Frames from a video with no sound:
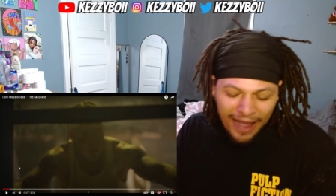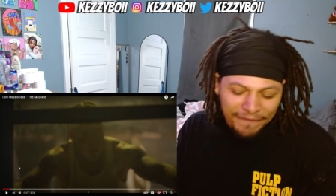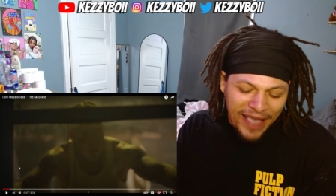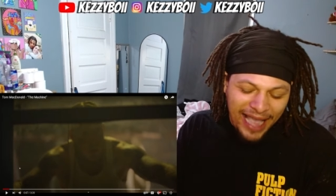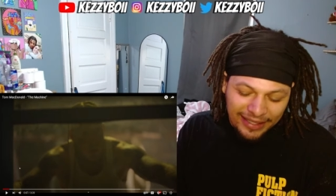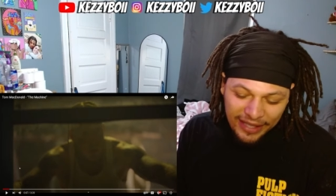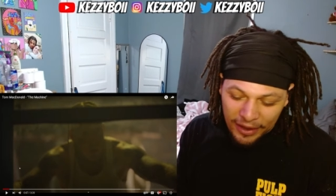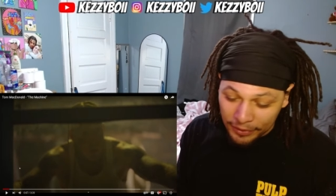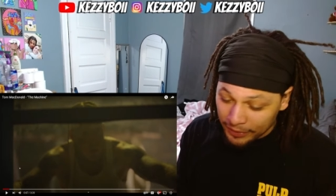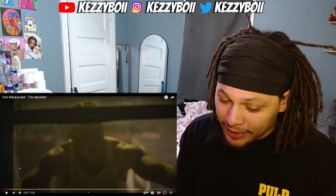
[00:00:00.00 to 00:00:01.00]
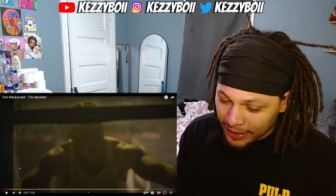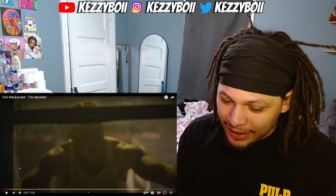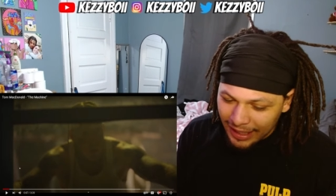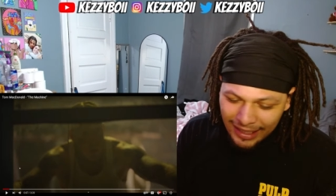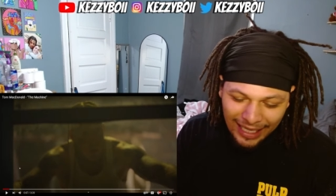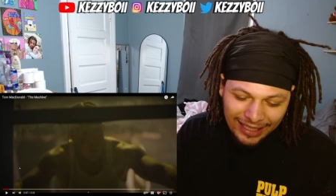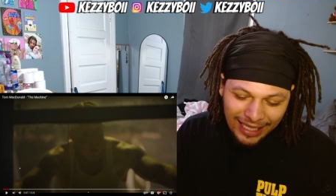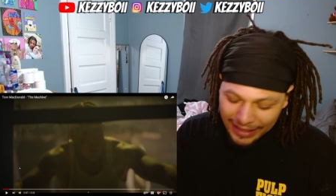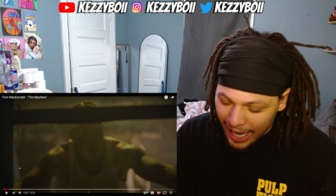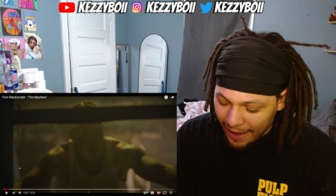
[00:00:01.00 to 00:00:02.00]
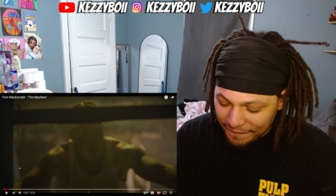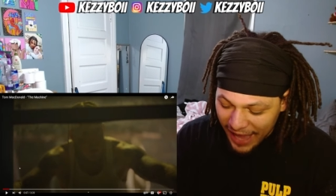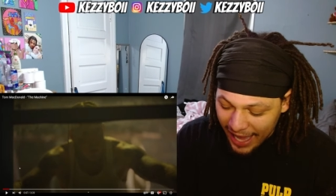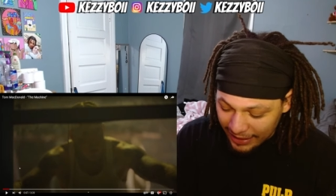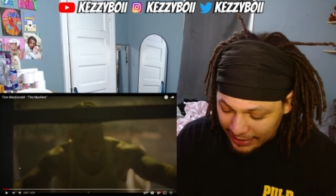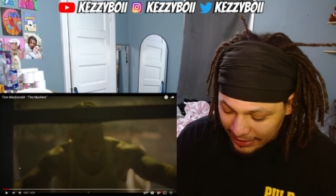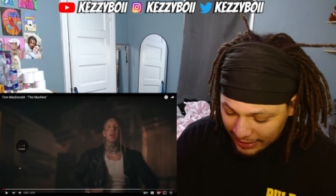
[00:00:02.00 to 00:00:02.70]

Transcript: facts though. Like, like, like, nah, facts.